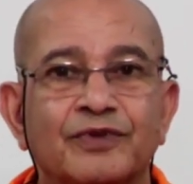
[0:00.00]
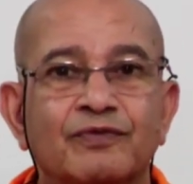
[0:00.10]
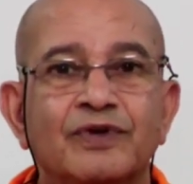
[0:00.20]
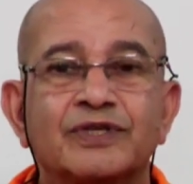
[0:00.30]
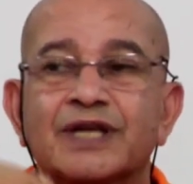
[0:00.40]

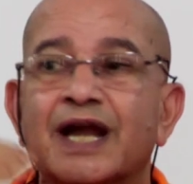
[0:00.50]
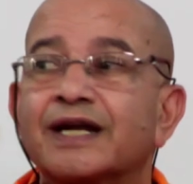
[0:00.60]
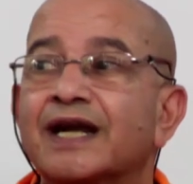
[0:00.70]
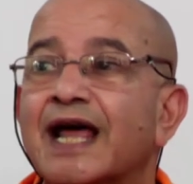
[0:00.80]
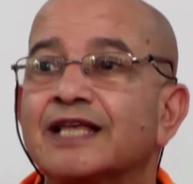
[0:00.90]
we start
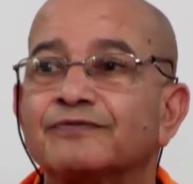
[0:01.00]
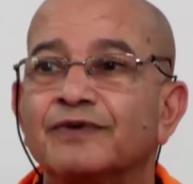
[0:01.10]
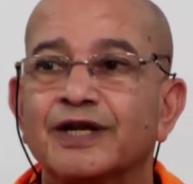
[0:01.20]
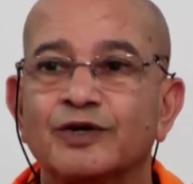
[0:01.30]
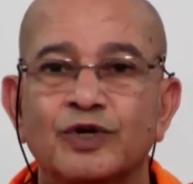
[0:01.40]

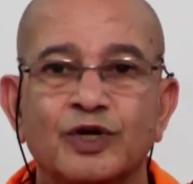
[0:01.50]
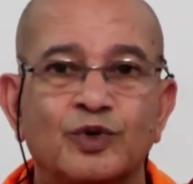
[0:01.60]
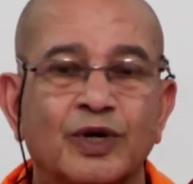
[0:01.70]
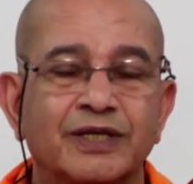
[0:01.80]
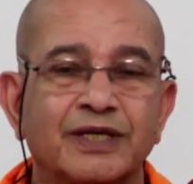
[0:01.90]
transferring it to
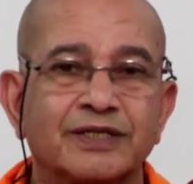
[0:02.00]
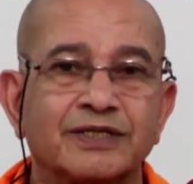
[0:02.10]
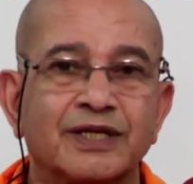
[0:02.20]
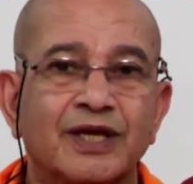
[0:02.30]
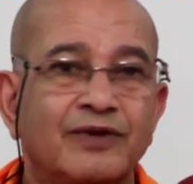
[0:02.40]
others.
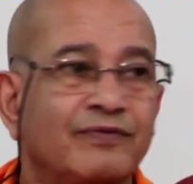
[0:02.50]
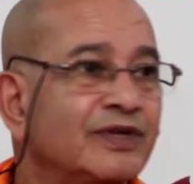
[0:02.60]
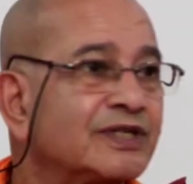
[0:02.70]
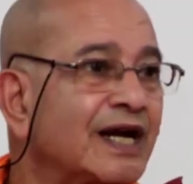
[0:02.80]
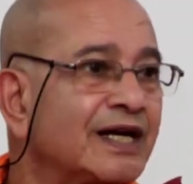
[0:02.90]
We
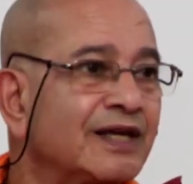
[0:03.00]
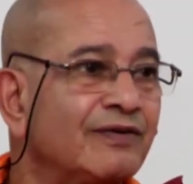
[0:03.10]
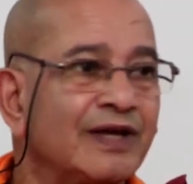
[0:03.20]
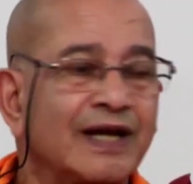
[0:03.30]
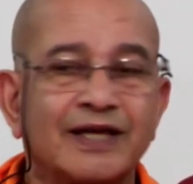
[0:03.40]
start
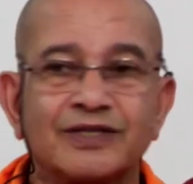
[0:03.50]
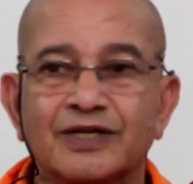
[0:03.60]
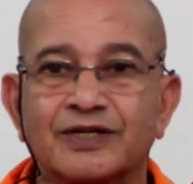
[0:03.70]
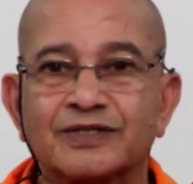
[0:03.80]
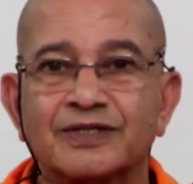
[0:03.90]
giving
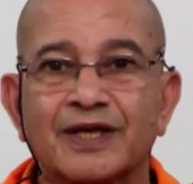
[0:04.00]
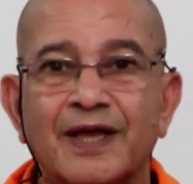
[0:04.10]
lectures.